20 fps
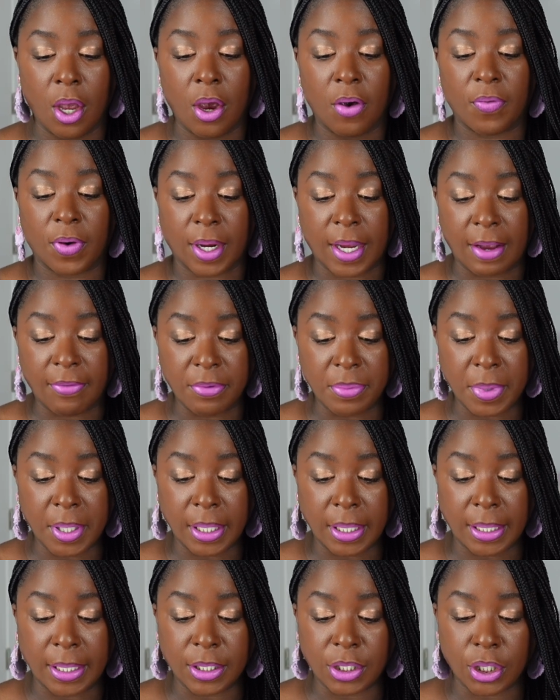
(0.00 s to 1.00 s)
For
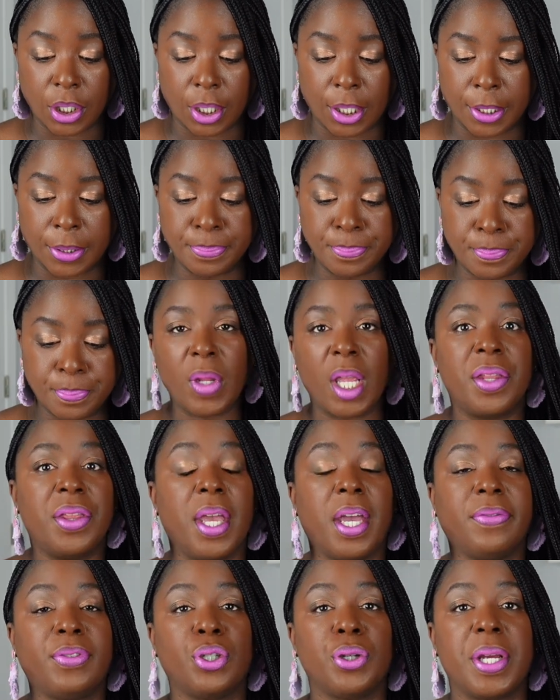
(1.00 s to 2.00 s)
government HR, they
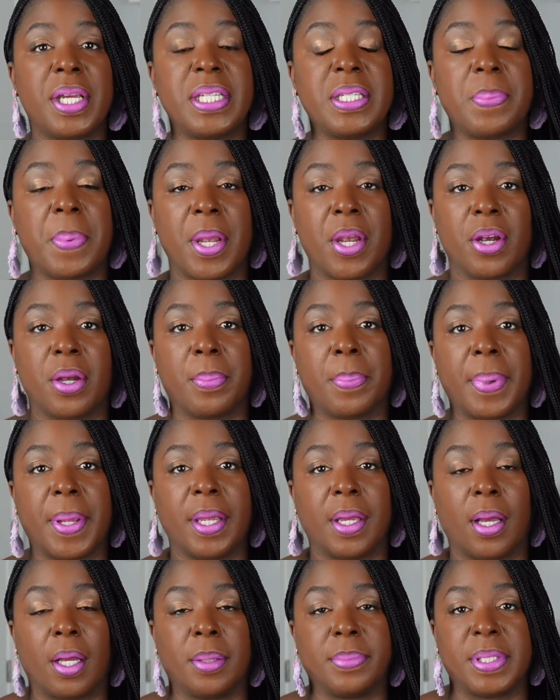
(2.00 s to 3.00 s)
have transparent
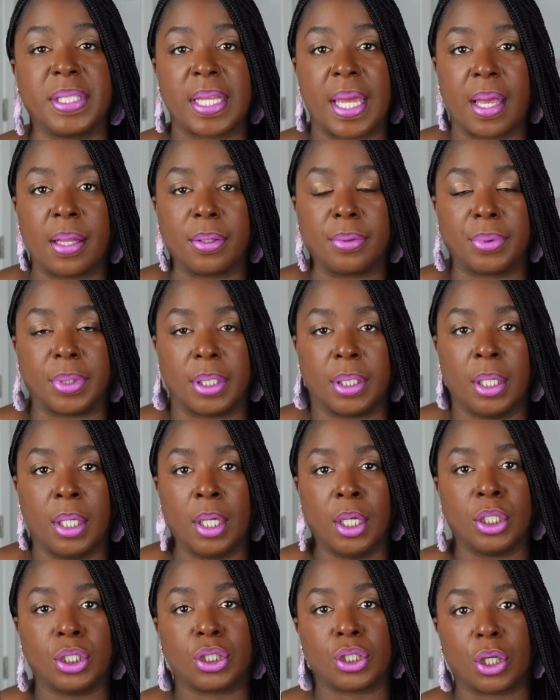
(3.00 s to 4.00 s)
salary
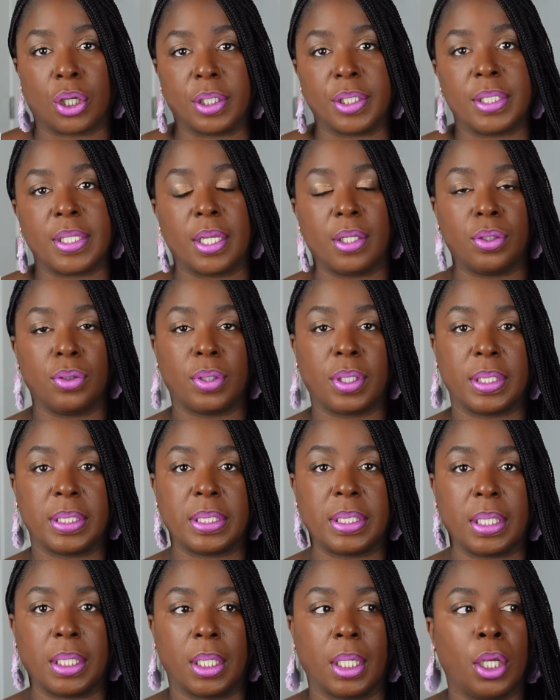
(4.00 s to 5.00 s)
charts that you can
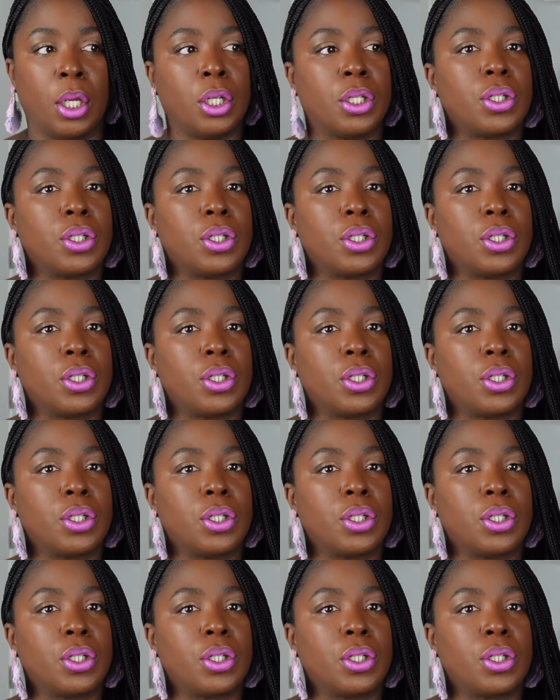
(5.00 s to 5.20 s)
see.